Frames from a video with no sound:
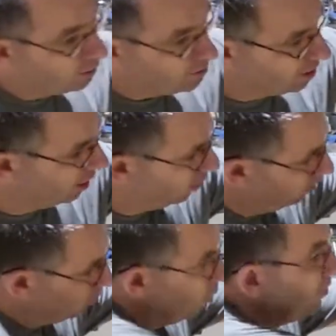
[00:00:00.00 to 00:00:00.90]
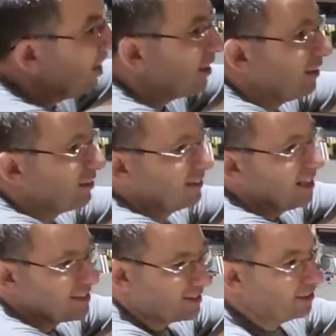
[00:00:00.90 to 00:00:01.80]
So we've got a little
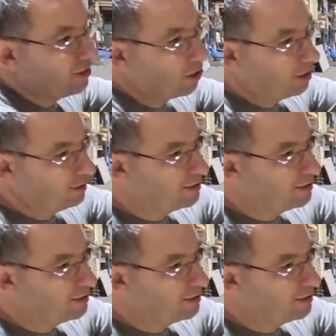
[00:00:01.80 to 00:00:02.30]
dust and dirt on